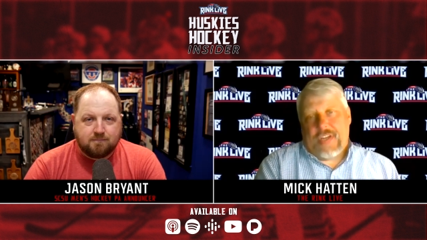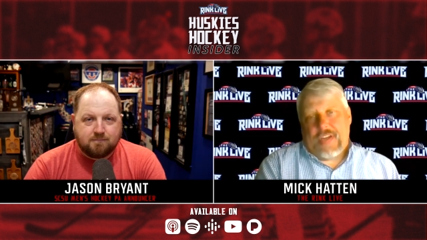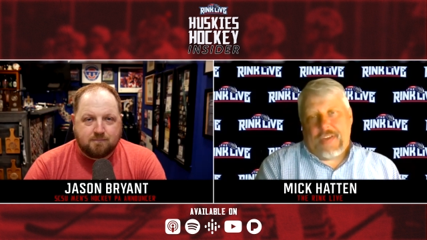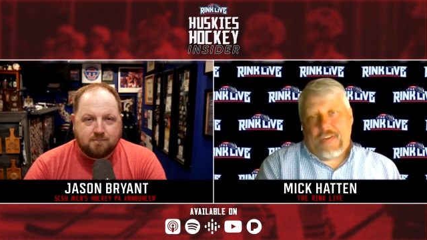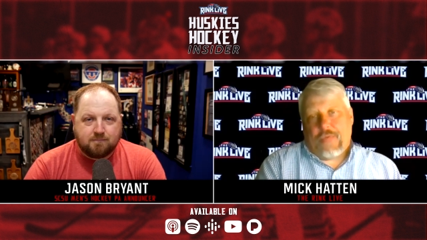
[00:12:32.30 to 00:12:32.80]

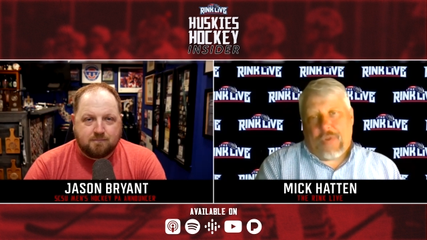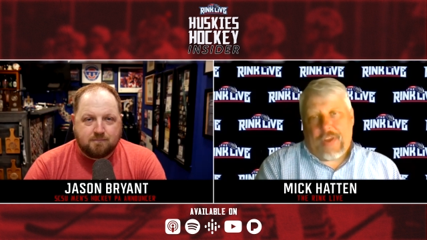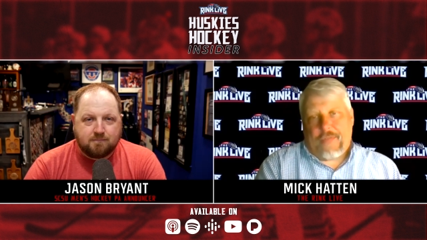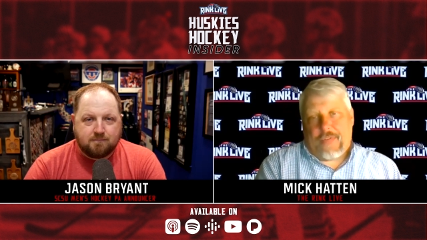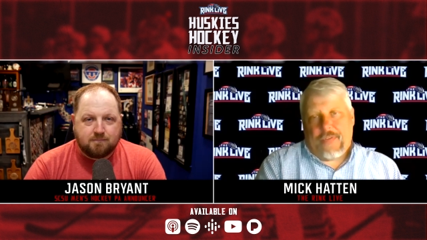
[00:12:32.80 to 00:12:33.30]
Speaker 1: uh, you know,
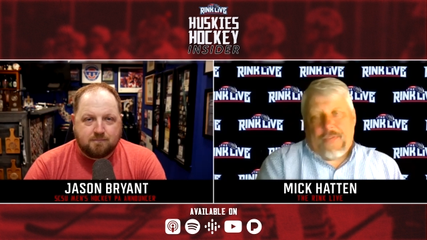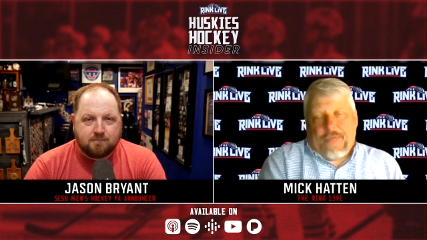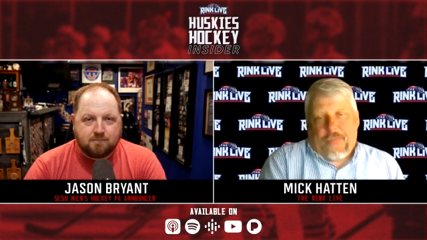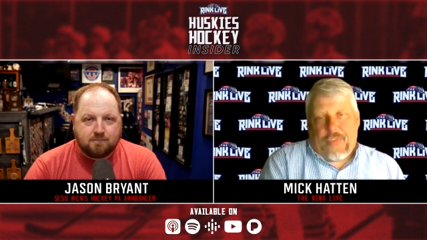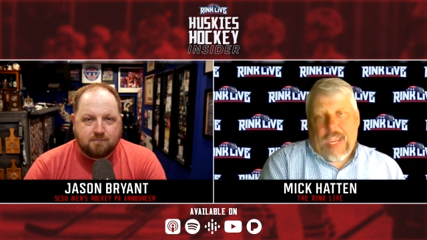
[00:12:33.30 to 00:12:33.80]
working for
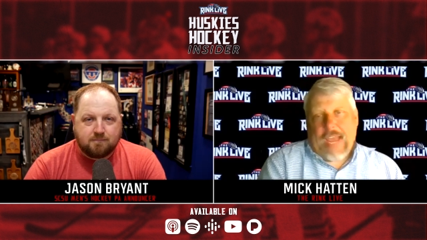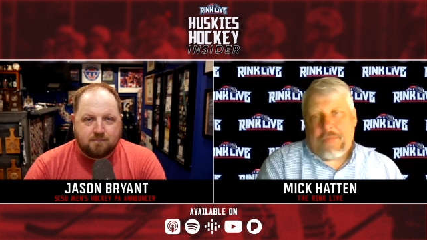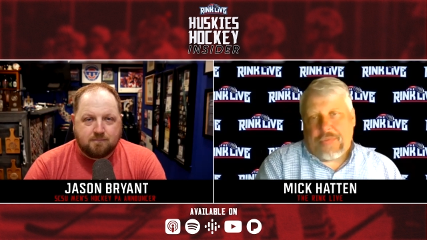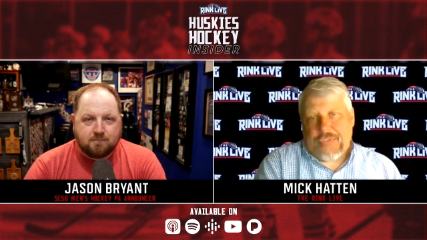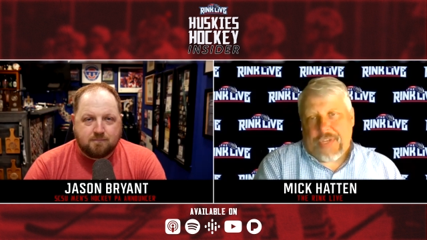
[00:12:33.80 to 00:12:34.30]
for the
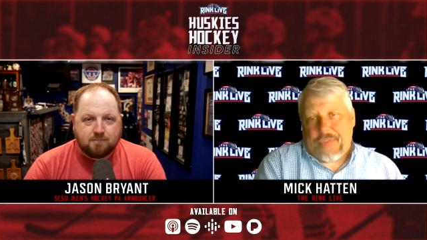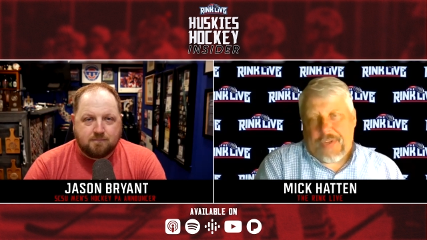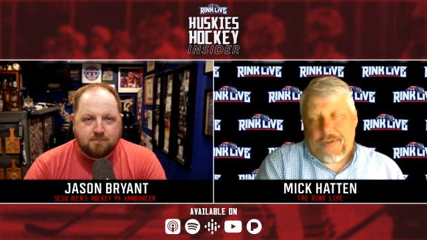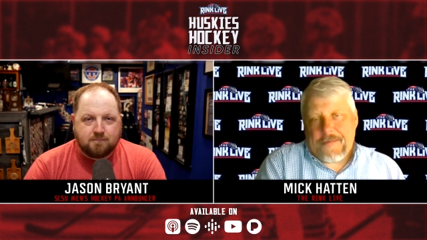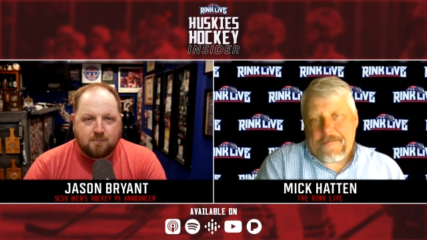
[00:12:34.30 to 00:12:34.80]
admirals out
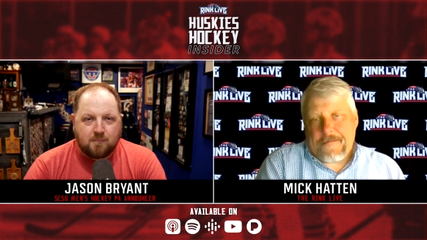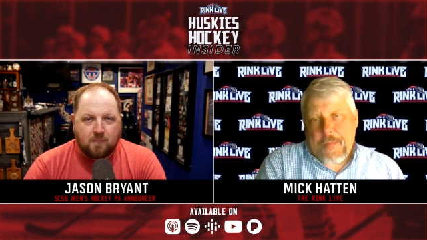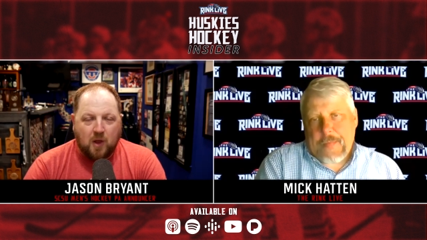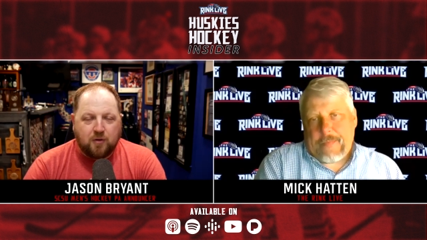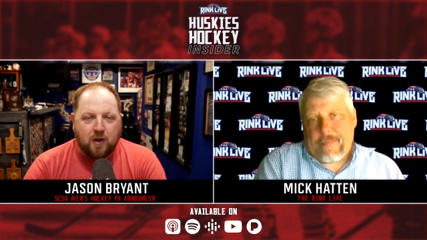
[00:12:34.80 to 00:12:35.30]
there.
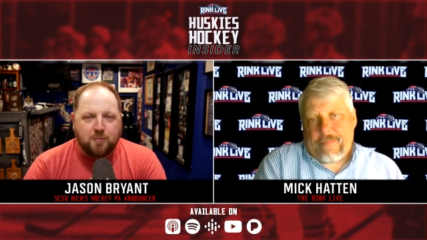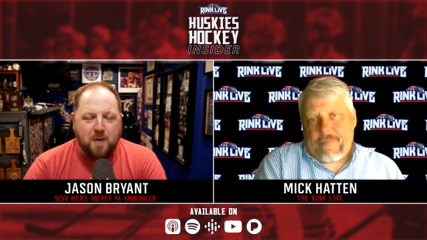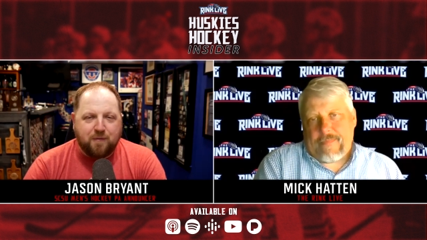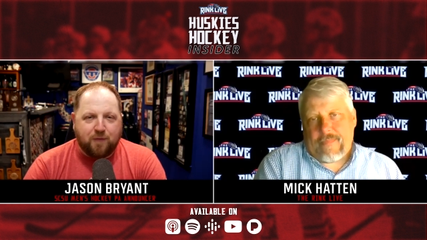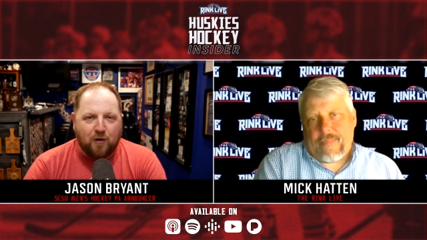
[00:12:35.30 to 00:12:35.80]
Speaker 2: So that was my
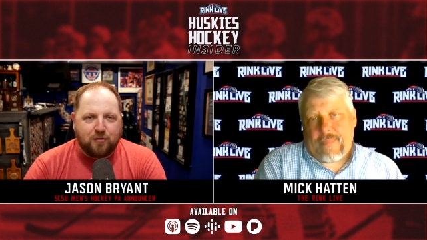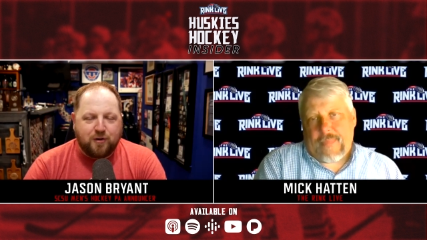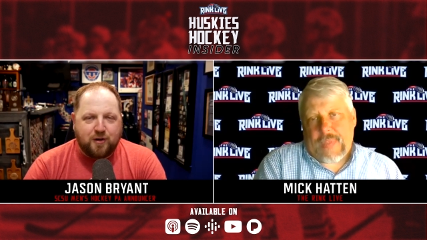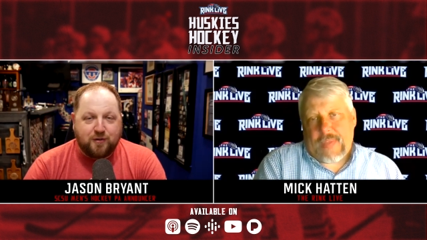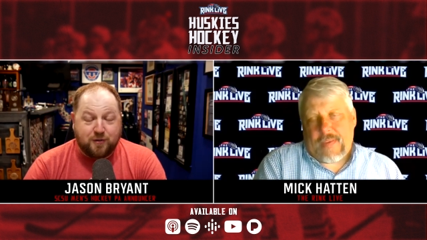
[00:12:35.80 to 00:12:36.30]
first
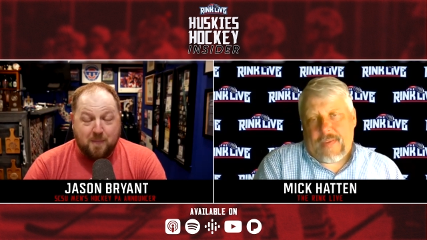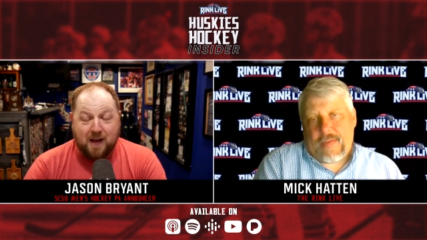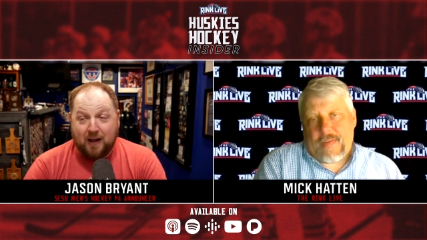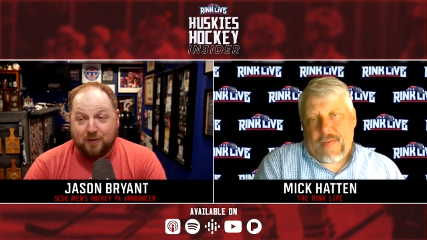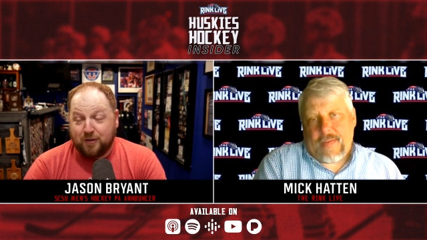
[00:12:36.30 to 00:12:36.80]
semester.
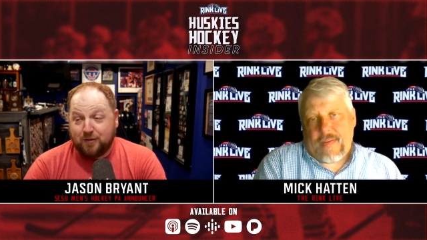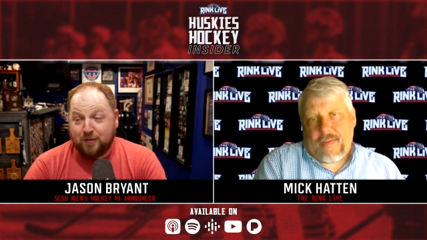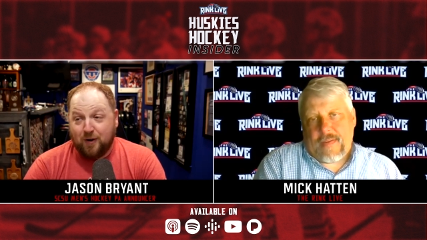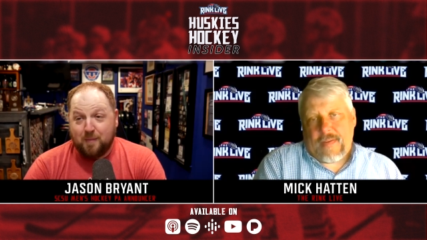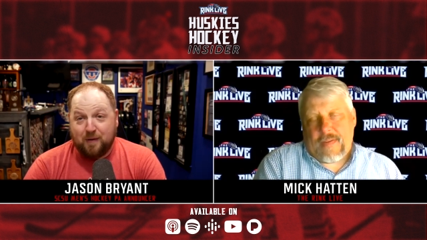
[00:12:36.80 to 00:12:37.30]
Actually,
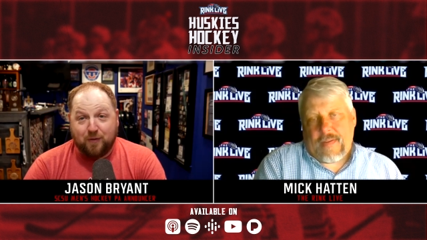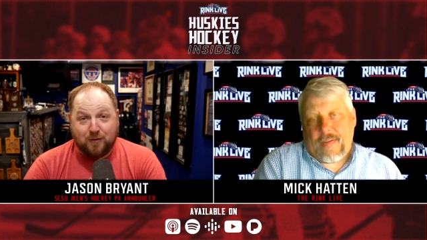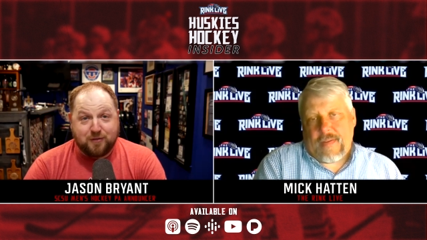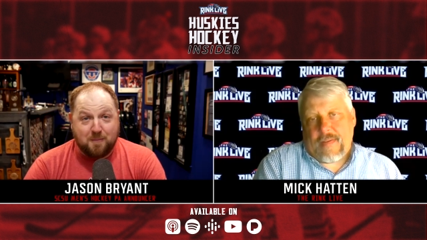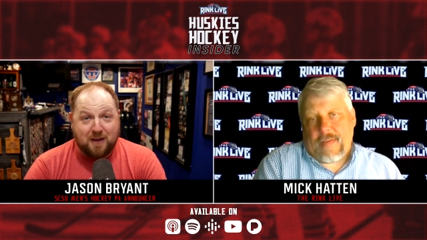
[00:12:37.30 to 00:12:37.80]
started my
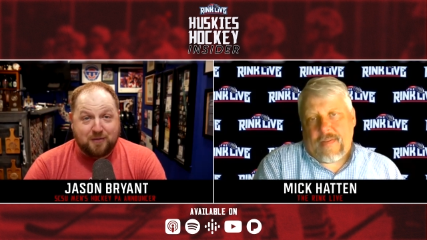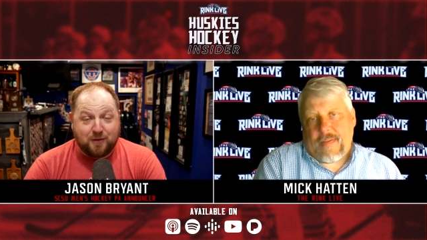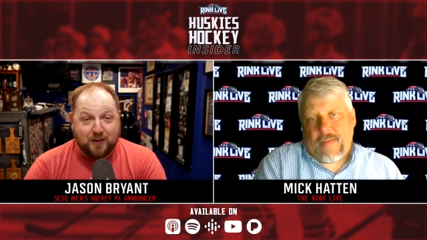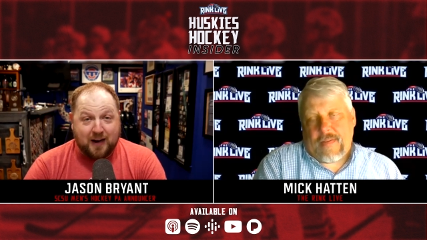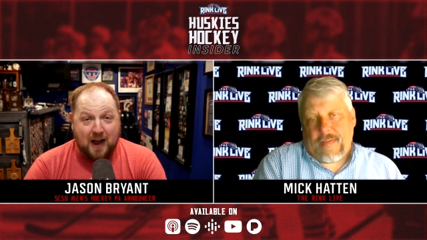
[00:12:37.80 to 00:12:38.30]
first semester
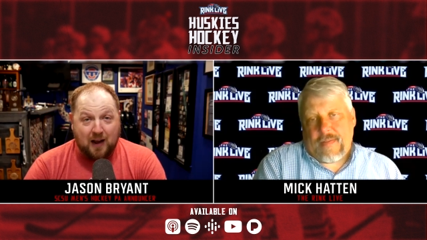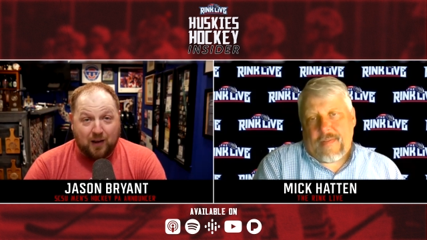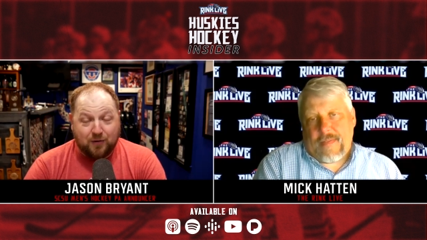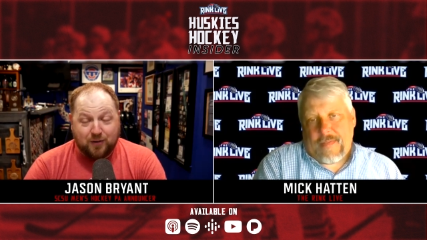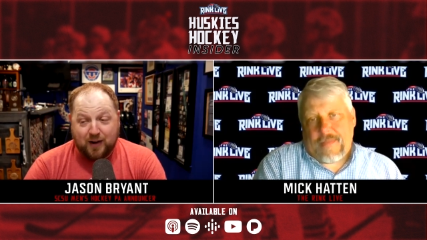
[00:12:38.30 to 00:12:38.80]
in
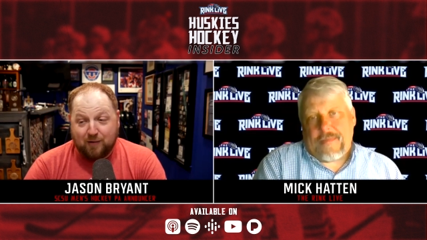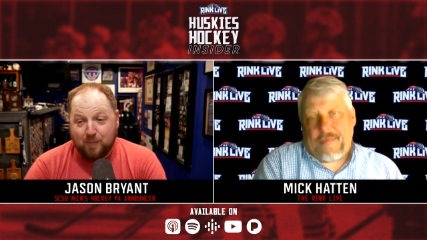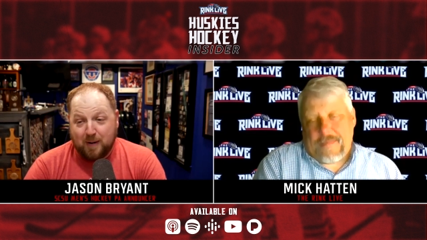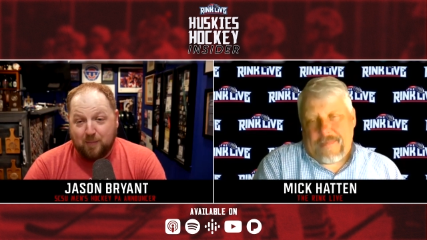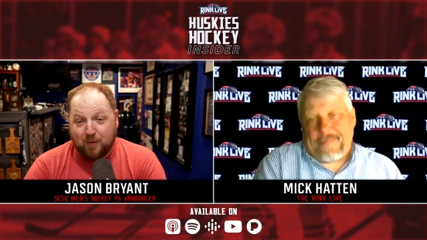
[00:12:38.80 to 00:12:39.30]
college, and I
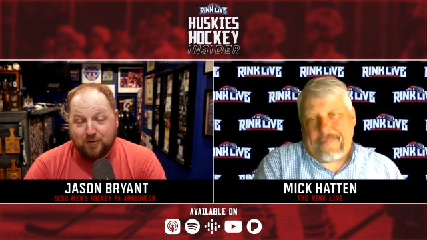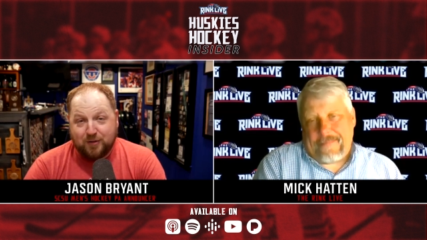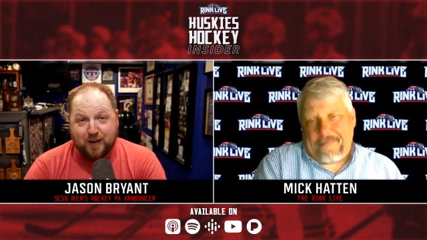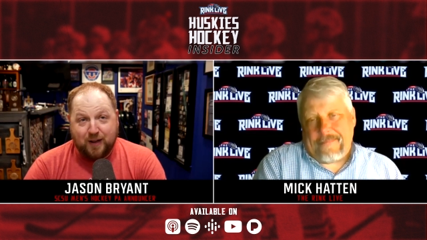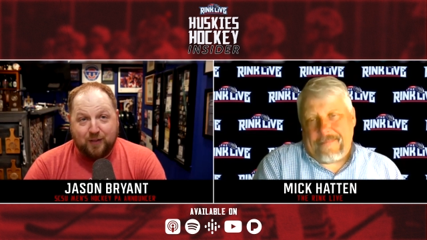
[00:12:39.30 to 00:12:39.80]
remember
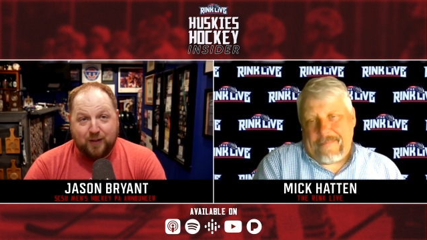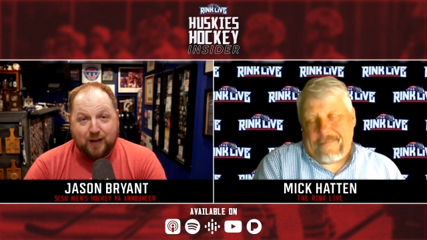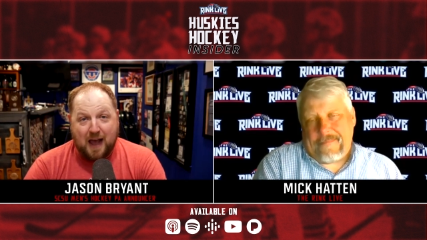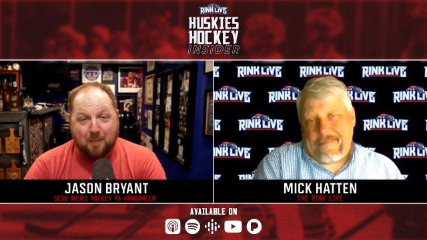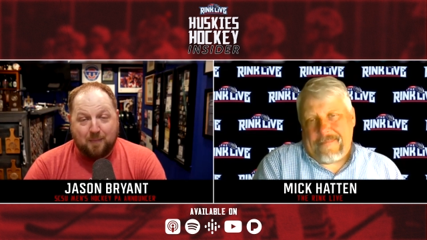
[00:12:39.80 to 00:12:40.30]
seeing the
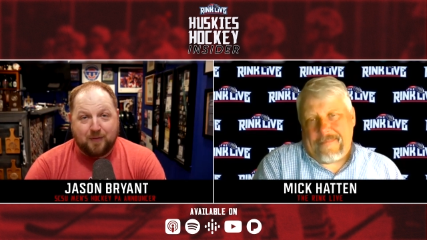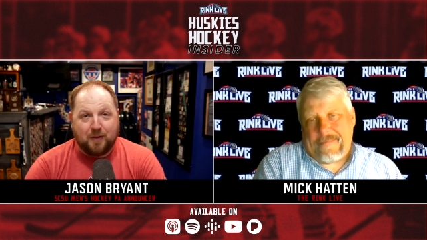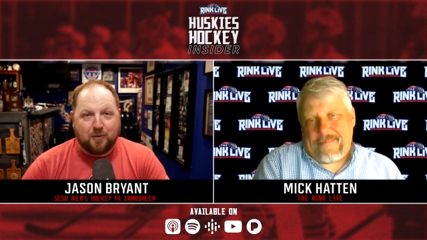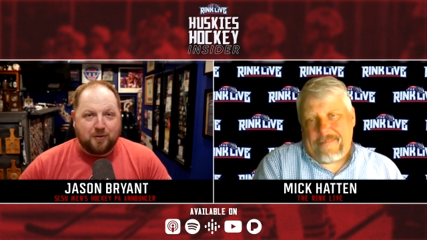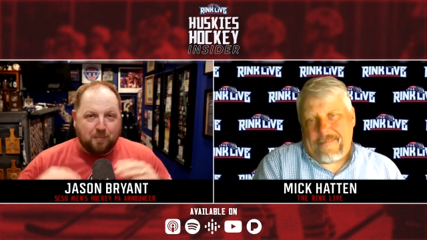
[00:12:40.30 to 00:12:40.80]
app. There
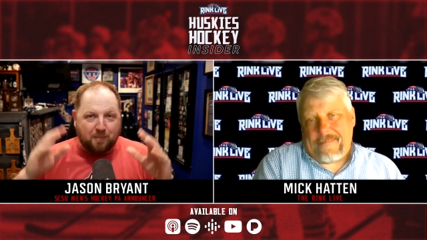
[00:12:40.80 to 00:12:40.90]
was a, a